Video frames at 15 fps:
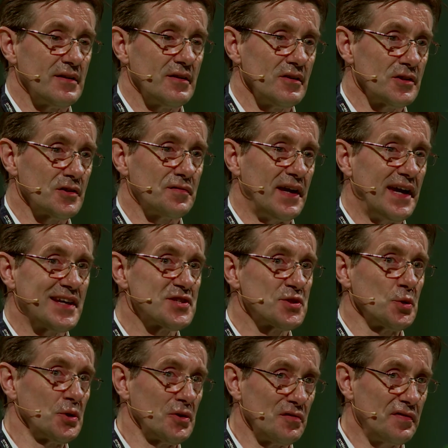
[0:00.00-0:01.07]
a lot of
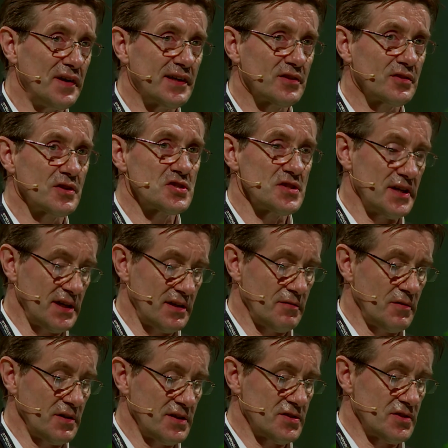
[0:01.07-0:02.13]
external factors, like
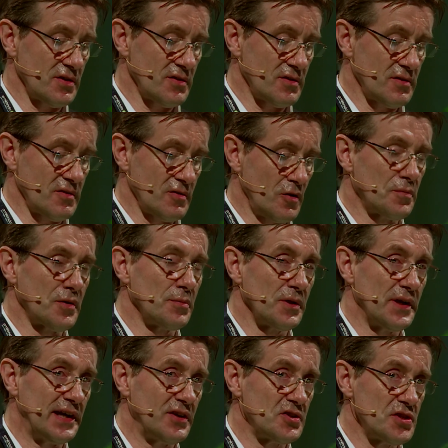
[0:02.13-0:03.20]
what is the
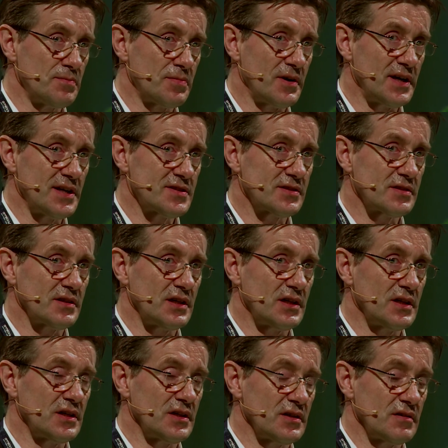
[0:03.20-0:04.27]
comparable energy price
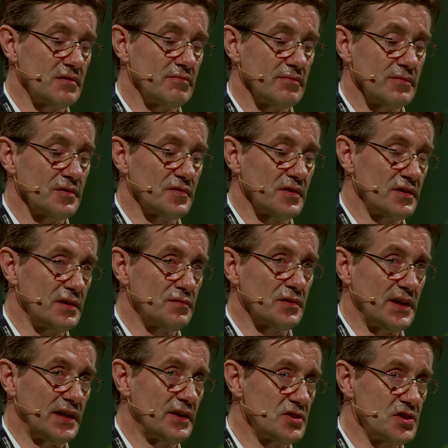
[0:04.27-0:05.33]
of the
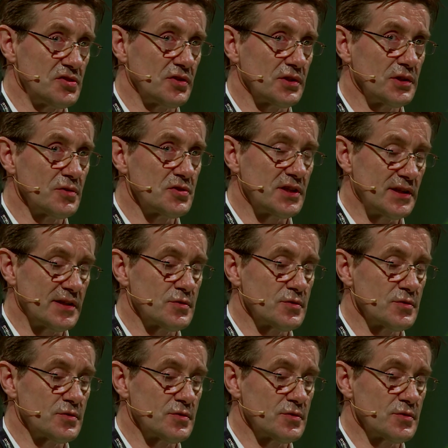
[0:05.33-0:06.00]
different energies you're using.